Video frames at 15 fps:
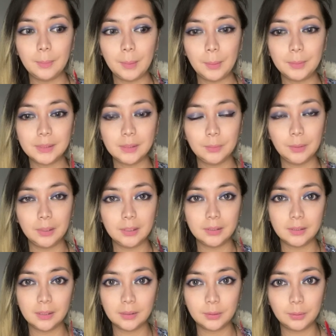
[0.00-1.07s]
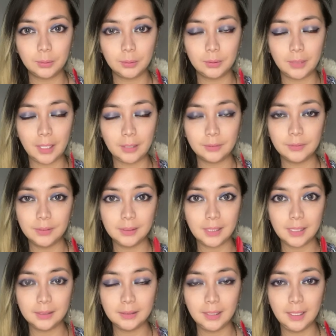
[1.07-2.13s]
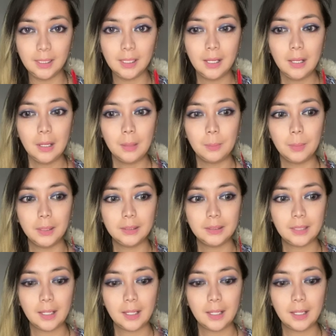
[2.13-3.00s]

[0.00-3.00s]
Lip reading: wasn't wearing a cool outfit that day, but yeah,